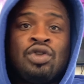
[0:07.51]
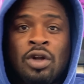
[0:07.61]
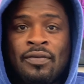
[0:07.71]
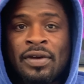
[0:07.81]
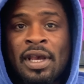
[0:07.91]

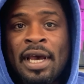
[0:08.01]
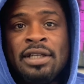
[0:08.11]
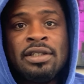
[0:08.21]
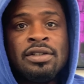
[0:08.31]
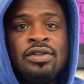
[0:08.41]

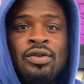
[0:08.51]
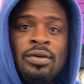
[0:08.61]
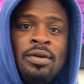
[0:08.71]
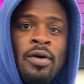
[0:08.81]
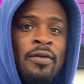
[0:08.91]
notifications so
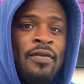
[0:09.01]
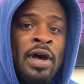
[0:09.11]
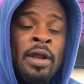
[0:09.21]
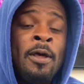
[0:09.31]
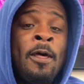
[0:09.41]
you're
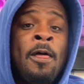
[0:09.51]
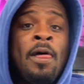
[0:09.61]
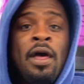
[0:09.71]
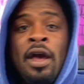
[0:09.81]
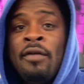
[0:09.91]
notified
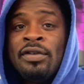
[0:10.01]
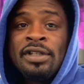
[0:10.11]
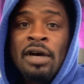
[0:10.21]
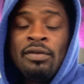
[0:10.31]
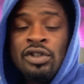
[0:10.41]
every
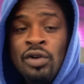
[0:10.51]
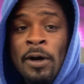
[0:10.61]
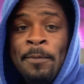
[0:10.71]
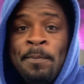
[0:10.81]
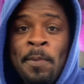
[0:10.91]
time we drop.